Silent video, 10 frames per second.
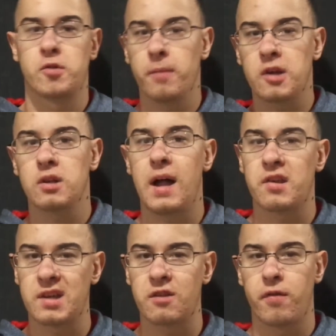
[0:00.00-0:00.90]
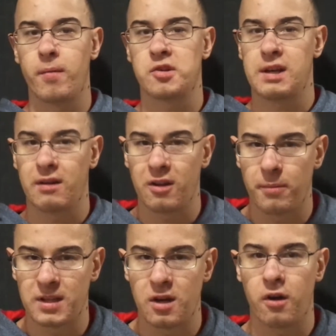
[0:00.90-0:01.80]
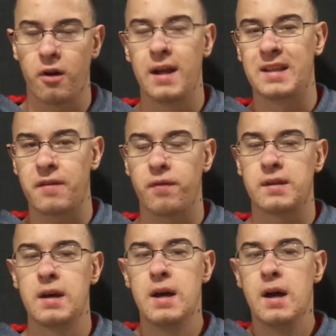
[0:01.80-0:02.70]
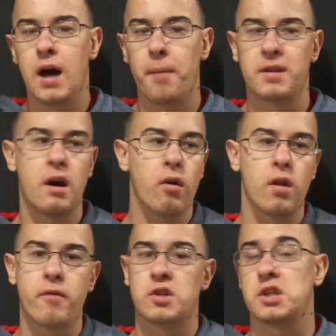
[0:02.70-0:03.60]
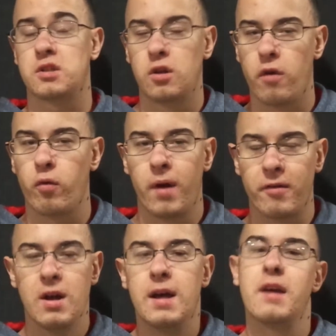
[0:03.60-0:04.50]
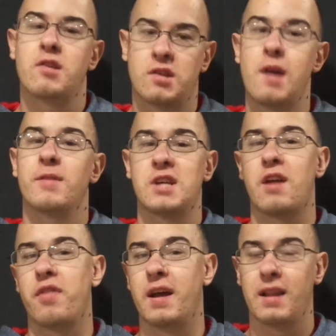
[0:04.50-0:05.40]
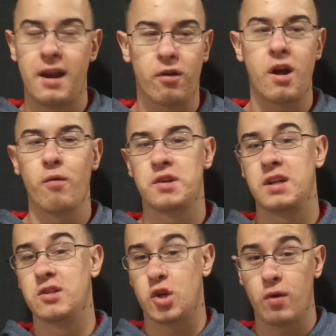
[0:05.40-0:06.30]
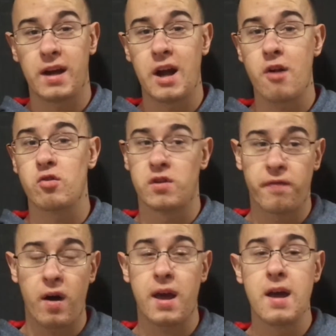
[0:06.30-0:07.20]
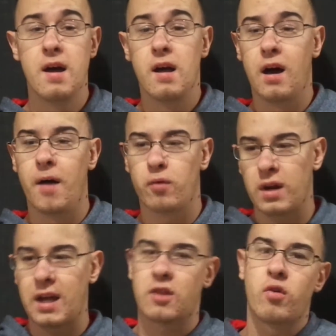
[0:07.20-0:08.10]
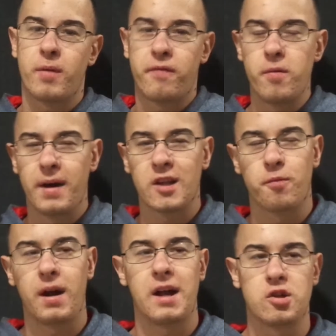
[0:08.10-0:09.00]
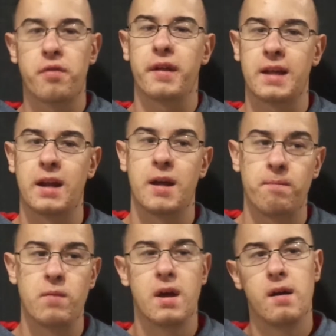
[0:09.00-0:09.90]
So it makes a lot of sense for him to sound a little bit younger and different. Uh, but Donald Glover's Glover, whatever, he's the same exact thing. Lando Calrissian, he's a great character. He's funny. Uh, we're gonna get to him in a few minutes, but I do think that him.